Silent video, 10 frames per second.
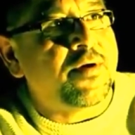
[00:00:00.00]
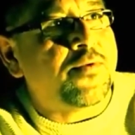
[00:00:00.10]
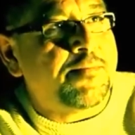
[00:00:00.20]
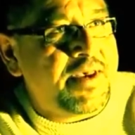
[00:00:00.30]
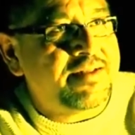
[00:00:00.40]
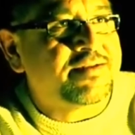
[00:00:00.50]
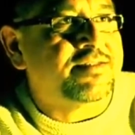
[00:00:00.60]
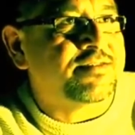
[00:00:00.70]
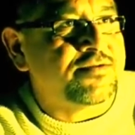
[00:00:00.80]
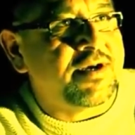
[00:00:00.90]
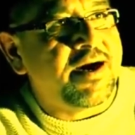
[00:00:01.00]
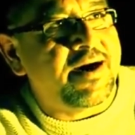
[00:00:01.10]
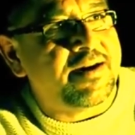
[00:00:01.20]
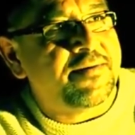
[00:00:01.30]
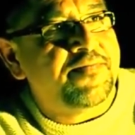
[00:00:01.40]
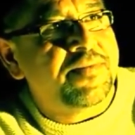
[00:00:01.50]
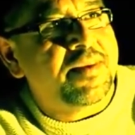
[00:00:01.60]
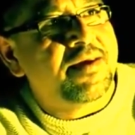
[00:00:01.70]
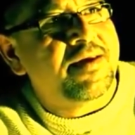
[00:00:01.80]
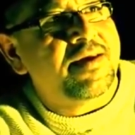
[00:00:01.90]
of repentance to God.
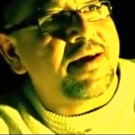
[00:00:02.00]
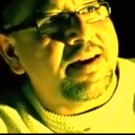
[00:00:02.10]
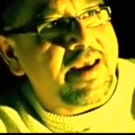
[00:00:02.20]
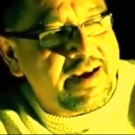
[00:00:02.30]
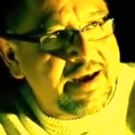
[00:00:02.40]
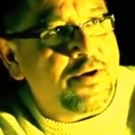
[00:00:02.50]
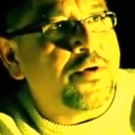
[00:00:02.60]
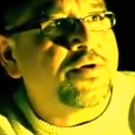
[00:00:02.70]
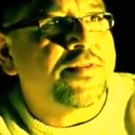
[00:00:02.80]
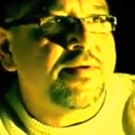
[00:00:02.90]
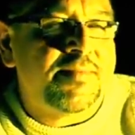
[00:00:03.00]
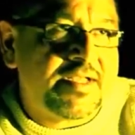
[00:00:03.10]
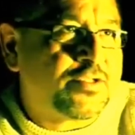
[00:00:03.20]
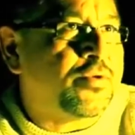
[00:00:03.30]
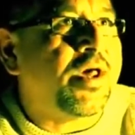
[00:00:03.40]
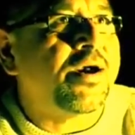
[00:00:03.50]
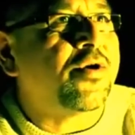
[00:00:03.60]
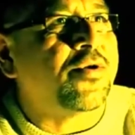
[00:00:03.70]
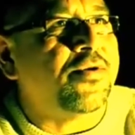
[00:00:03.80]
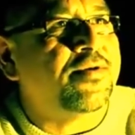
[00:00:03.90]
And I got a hold of them not too
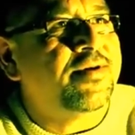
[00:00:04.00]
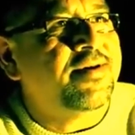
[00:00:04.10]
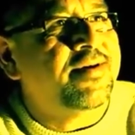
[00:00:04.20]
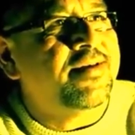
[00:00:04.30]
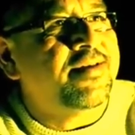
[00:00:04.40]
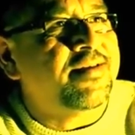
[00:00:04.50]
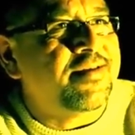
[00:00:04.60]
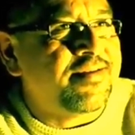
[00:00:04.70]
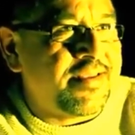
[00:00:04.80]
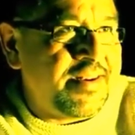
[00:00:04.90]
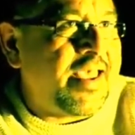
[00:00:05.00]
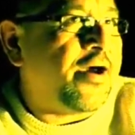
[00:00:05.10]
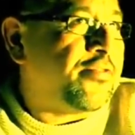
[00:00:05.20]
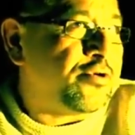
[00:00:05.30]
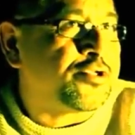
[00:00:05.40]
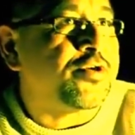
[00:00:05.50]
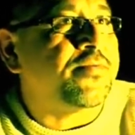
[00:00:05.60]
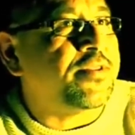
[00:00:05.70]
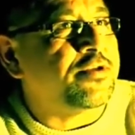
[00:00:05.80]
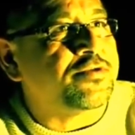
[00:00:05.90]
long ago that now they're
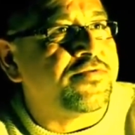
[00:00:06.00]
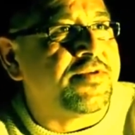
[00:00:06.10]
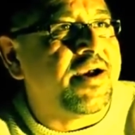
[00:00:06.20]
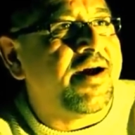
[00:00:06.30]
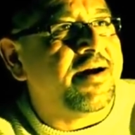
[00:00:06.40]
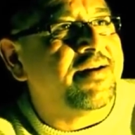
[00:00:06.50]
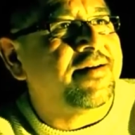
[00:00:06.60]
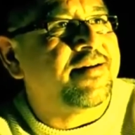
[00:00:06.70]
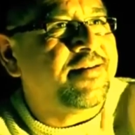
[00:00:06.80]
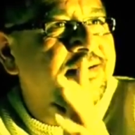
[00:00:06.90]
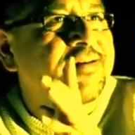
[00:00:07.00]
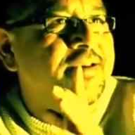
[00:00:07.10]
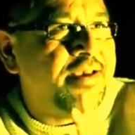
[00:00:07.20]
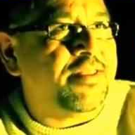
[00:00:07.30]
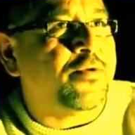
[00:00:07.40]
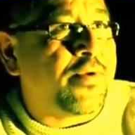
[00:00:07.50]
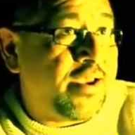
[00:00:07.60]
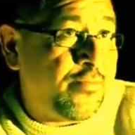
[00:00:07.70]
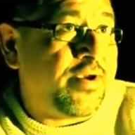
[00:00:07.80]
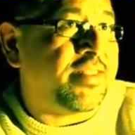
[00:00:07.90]
serving the true God in the
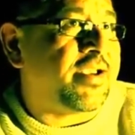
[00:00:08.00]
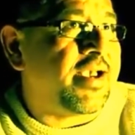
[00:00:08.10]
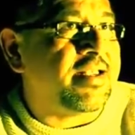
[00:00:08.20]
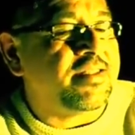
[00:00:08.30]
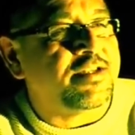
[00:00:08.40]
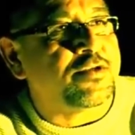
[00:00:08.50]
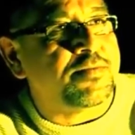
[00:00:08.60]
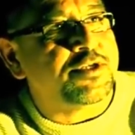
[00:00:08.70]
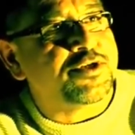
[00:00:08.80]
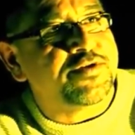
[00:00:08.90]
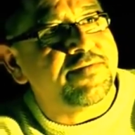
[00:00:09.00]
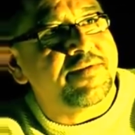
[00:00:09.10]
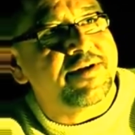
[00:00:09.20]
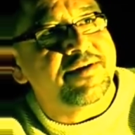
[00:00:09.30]
right way that God needs to be served.